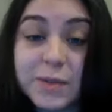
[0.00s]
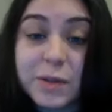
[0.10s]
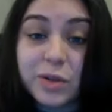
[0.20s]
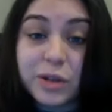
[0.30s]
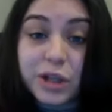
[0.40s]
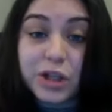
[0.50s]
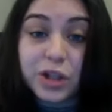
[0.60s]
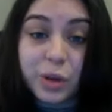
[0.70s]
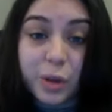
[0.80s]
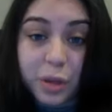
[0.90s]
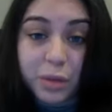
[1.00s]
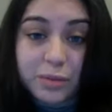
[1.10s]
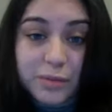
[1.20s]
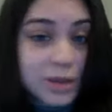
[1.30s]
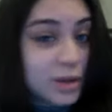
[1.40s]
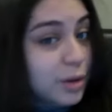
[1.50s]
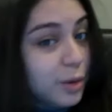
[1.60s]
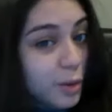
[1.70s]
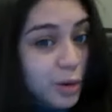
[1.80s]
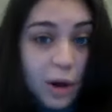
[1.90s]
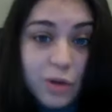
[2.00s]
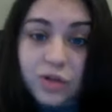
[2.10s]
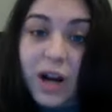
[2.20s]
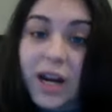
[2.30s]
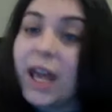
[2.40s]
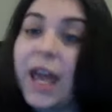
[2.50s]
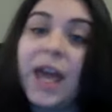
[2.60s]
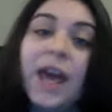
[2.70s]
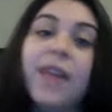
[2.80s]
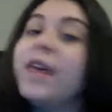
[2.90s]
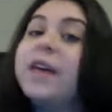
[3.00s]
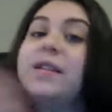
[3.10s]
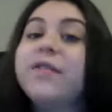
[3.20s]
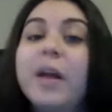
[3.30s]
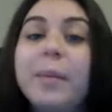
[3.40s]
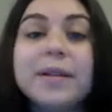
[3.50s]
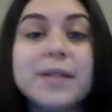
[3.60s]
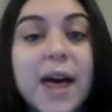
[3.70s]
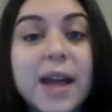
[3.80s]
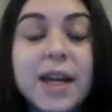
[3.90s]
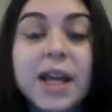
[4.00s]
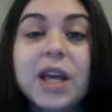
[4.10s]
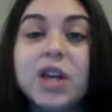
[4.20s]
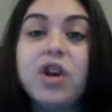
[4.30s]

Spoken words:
between the two ghostwriting and then developmental editing.